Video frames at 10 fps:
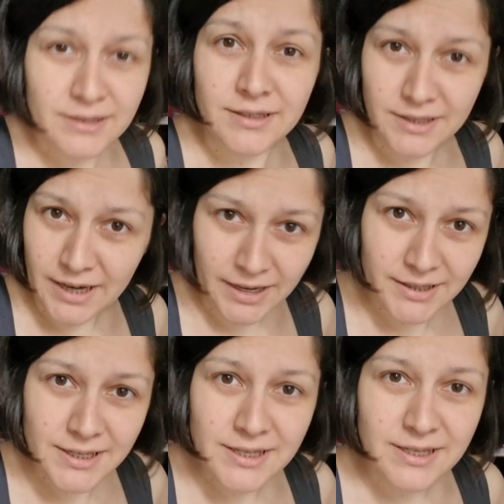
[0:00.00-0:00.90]

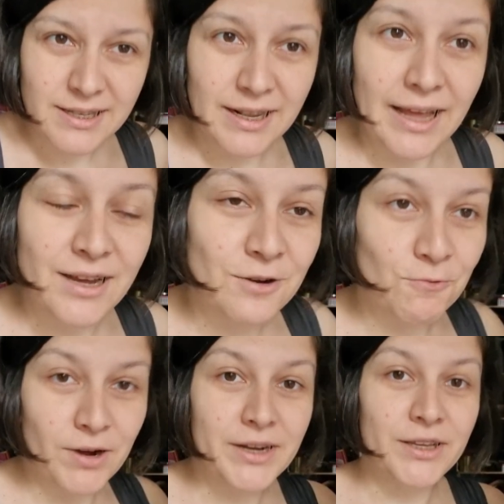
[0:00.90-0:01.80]
tinnitus, like
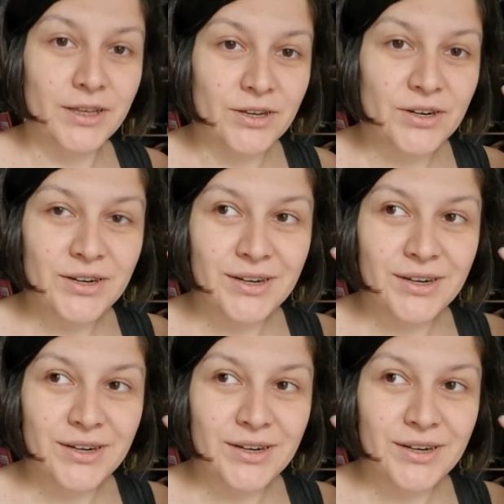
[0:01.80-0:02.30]
1 ear